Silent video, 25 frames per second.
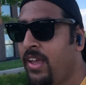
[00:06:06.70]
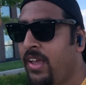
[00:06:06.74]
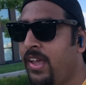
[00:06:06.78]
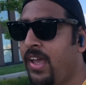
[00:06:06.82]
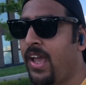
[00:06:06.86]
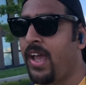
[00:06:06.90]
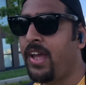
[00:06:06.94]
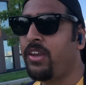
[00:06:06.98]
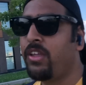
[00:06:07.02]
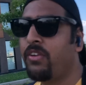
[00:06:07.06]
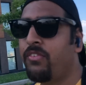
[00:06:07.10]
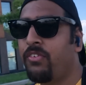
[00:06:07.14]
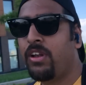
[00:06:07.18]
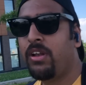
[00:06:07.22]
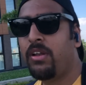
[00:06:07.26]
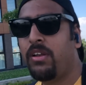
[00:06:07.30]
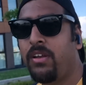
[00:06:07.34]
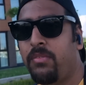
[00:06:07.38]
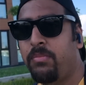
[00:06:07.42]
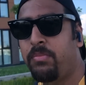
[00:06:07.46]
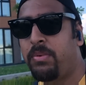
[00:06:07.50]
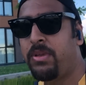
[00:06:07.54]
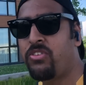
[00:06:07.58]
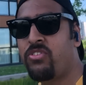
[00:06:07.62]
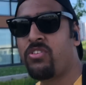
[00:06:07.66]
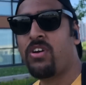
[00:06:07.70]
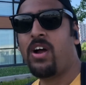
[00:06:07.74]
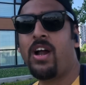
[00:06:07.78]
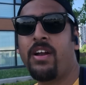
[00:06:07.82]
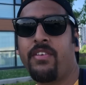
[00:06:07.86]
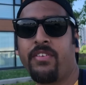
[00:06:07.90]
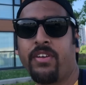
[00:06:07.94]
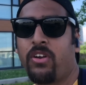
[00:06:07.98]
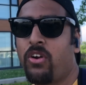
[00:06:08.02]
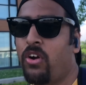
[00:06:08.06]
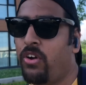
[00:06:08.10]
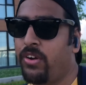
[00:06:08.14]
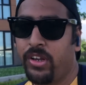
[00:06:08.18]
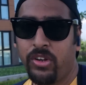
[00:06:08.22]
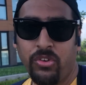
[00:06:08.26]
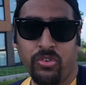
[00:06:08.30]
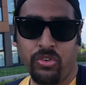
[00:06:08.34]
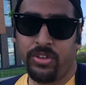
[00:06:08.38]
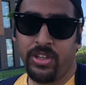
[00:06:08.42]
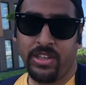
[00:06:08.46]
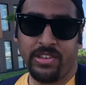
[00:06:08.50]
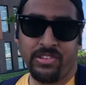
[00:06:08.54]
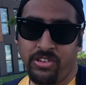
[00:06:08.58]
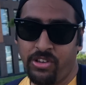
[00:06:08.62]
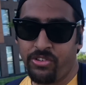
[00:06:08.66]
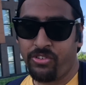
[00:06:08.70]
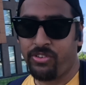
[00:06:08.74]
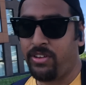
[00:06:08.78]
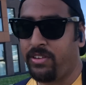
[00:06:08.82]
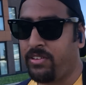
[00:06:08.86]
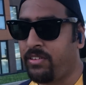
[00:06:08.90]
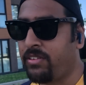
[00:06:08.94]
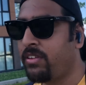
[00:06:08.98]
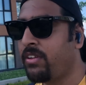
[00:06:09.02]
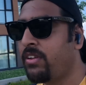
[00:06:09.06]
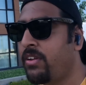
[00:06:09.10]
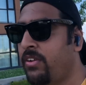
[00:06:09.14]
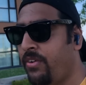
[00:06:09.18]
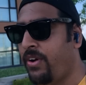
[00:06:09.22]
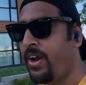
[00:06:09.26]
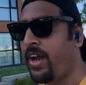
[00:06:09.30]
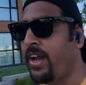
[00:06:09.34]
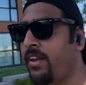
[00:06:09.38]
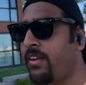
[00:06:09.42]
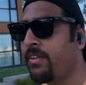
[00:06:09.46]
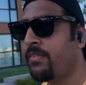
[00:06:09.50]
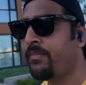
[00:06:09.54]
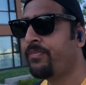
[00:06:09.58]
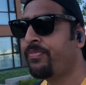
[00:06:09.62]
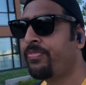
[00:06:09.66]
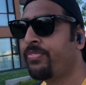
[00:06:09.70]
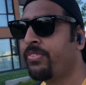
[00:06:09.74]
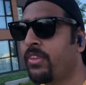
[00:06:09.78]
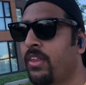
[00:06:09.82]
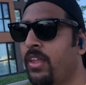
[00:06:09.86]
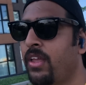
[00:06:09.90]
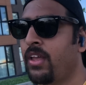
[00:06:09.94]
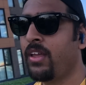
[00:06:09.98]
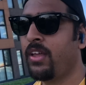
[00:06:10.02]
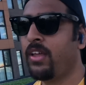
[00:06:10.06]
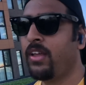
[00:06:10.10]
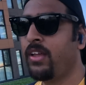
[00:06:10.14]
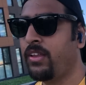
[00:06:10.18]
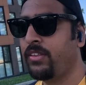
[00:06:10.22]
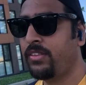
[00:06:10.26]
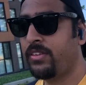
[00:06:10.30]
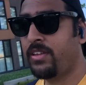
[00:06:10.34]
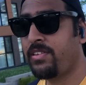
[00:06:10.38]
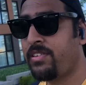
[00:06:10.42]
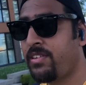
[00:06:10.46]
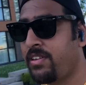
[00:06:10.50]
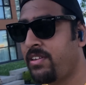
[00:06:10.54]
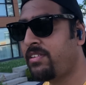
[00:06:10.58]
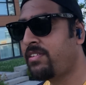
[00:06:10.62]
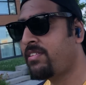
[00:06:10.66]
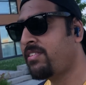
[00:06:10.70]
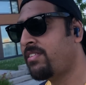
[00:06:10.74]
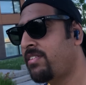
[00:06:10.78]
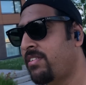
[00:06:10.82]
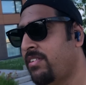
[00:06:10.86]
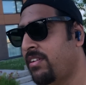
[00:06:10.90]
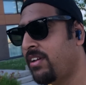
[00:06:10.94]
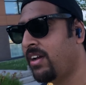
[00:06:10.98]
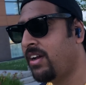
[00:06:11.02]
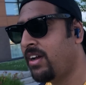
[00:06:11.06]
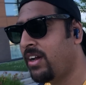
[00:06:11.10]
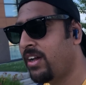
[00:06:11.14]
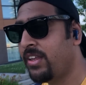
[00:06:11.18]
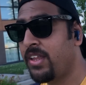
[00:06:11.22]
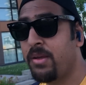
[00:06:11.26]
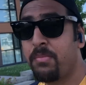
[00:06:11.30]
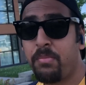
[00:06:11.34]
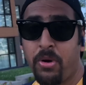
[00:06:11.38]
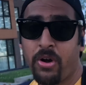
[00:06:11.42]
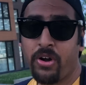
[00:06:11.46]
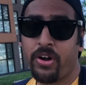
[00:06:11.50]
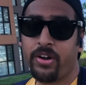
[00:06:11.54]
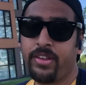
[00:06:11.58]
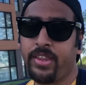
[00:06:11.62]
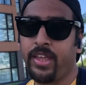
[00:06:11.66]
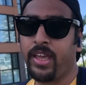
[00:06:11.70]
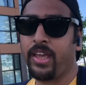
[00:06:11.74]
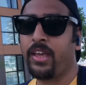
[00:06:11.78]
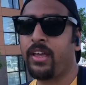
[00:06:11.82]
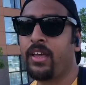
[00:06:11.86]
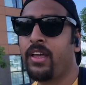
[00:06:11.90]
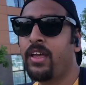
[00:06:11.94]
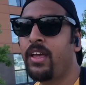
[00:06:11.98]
and you will be charged according to the stations, right? This is the important thing.